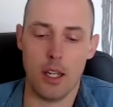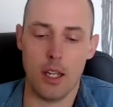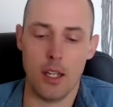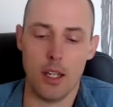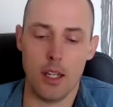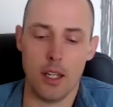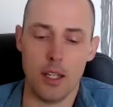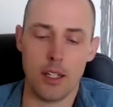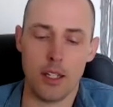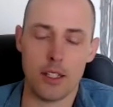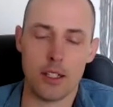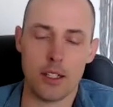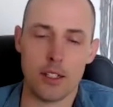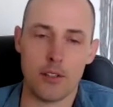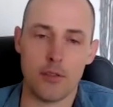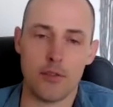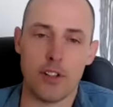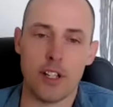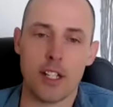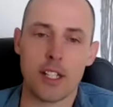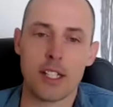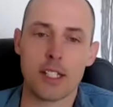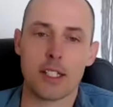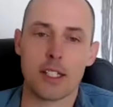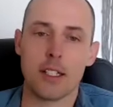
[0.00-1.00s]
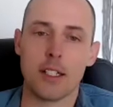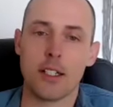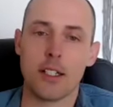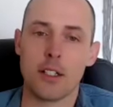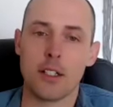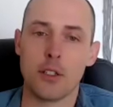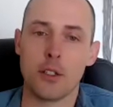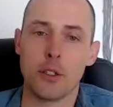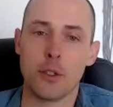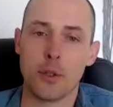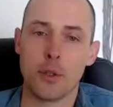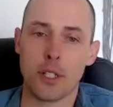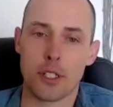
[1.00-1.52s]
is invested in
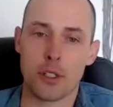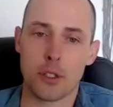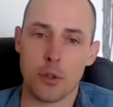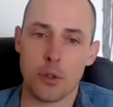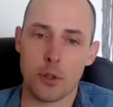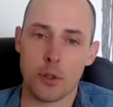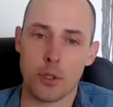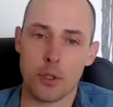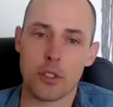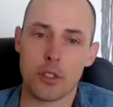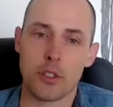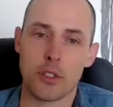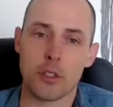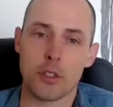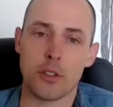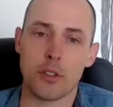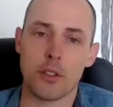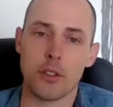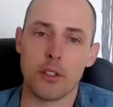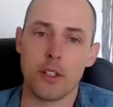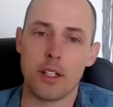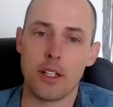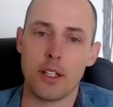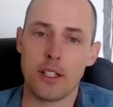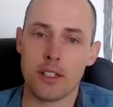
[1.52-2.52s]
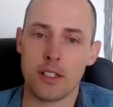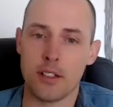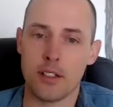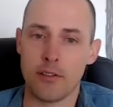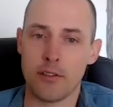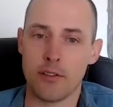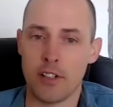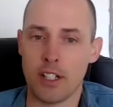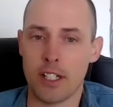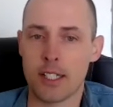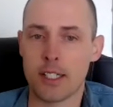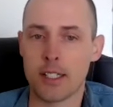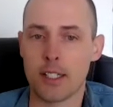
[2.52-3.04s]
your exhaustion, is
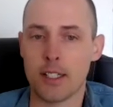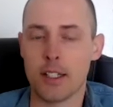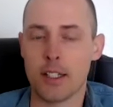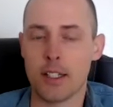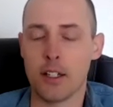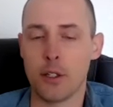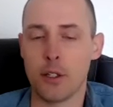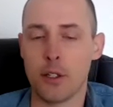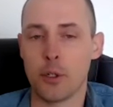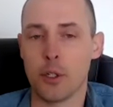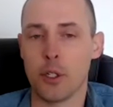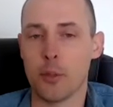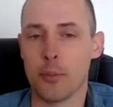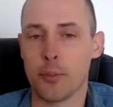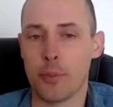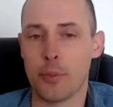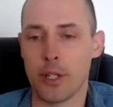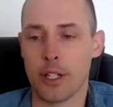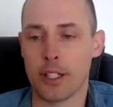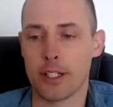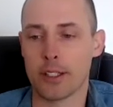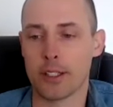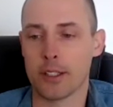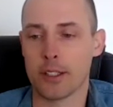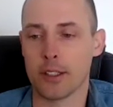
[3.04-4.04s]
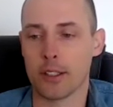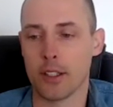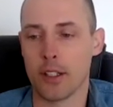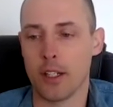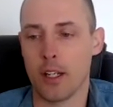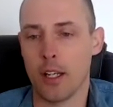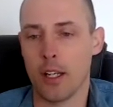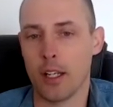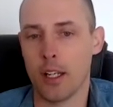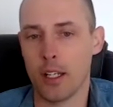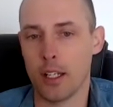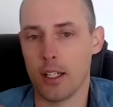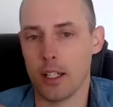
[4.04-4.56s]
invested in your depression,
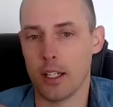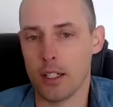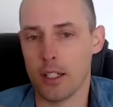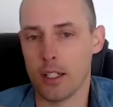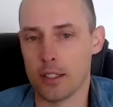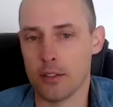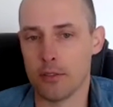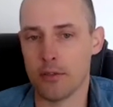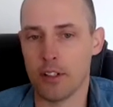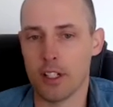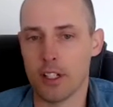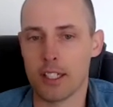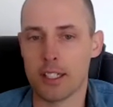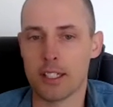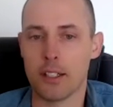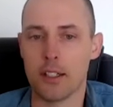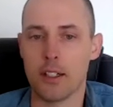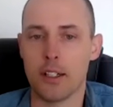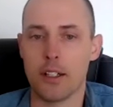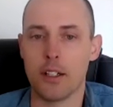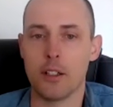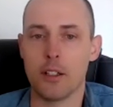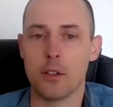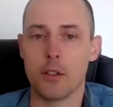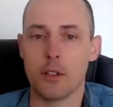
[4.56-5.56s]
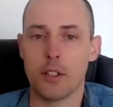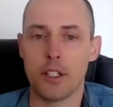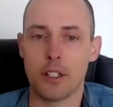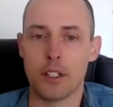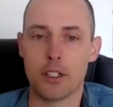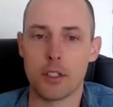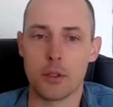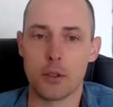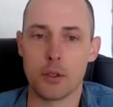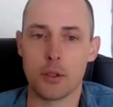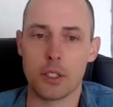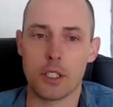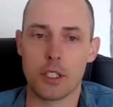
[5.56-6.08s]
is invested in your
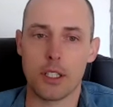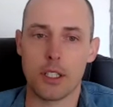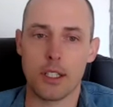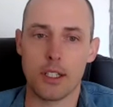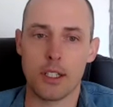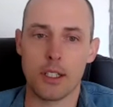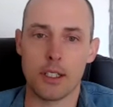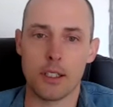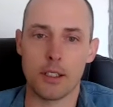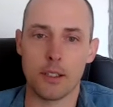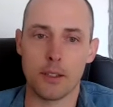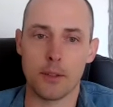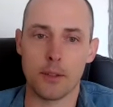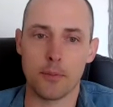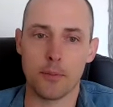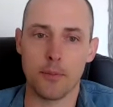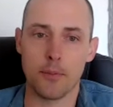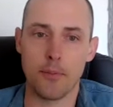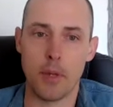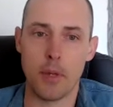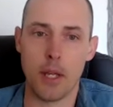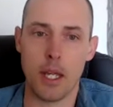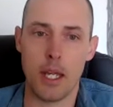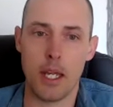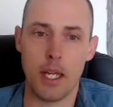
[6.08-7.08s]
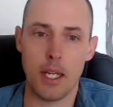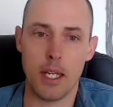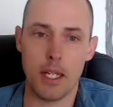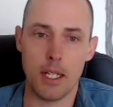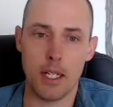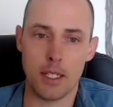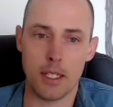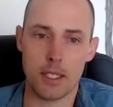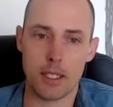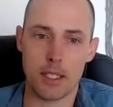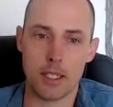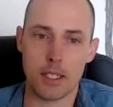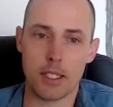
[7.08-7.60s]
dissociation.
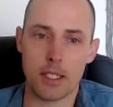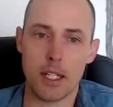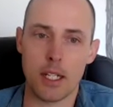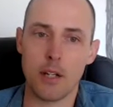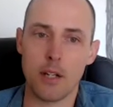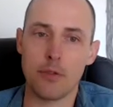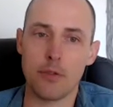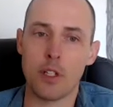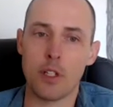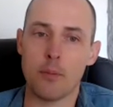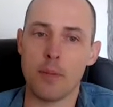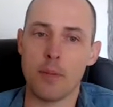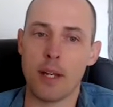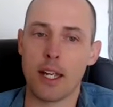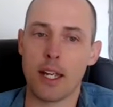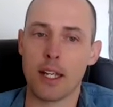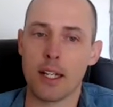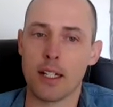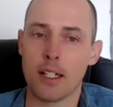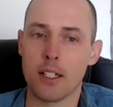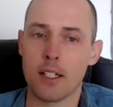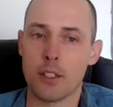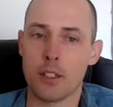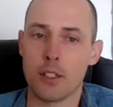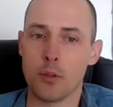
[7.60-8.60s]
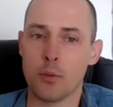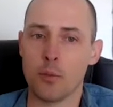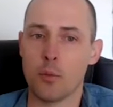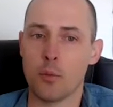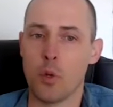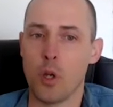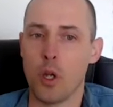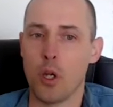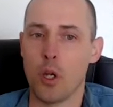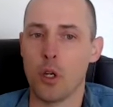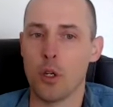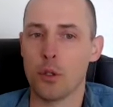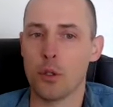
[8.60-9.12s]
It's a safety mechanism
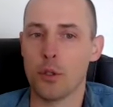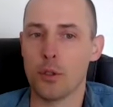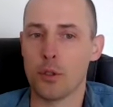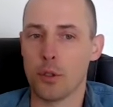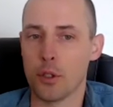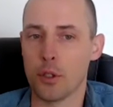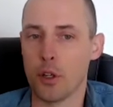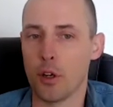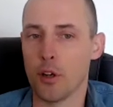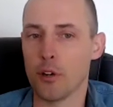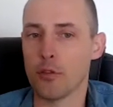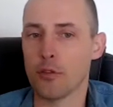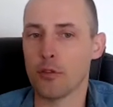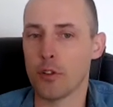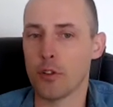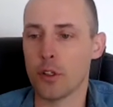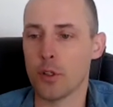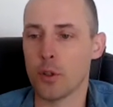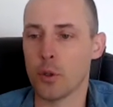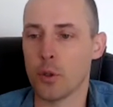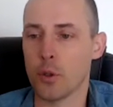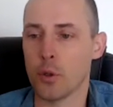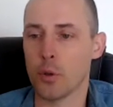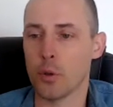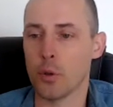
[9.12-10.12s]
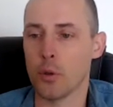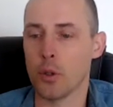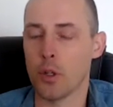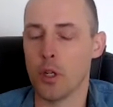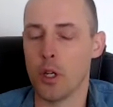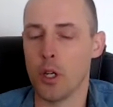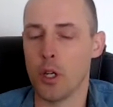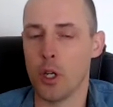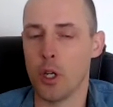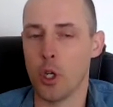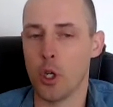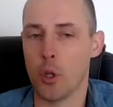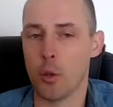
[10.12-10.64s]
to not feel,
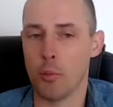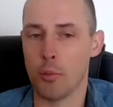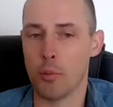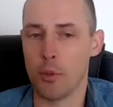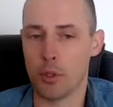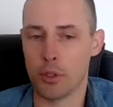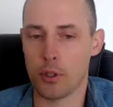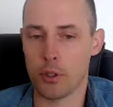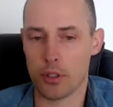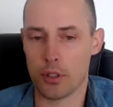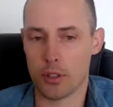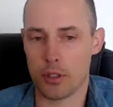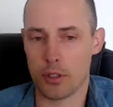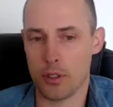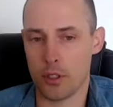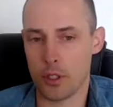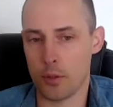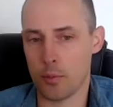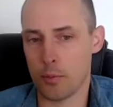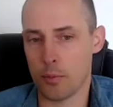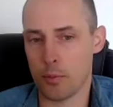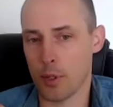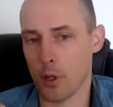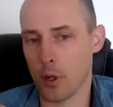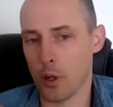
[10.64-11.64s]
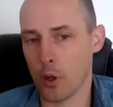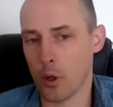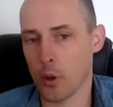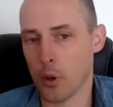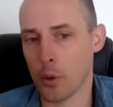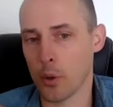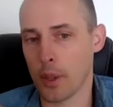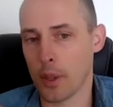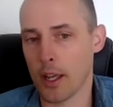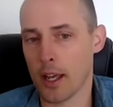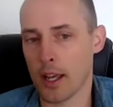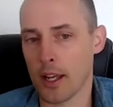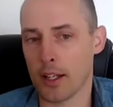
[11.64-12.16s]
because just below
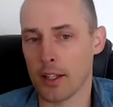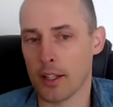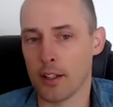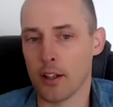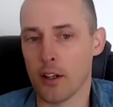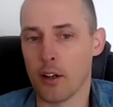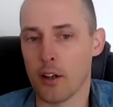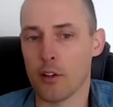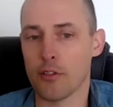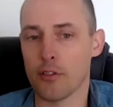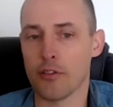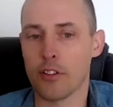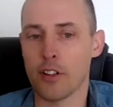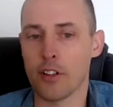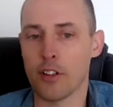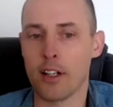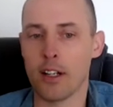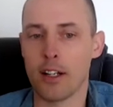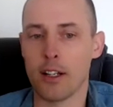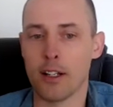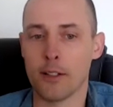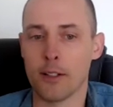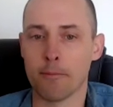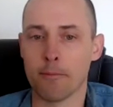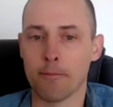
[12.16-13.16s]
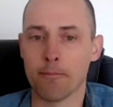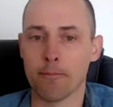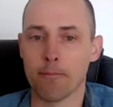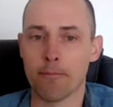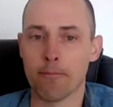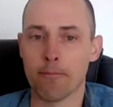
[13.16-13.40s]
that not feeling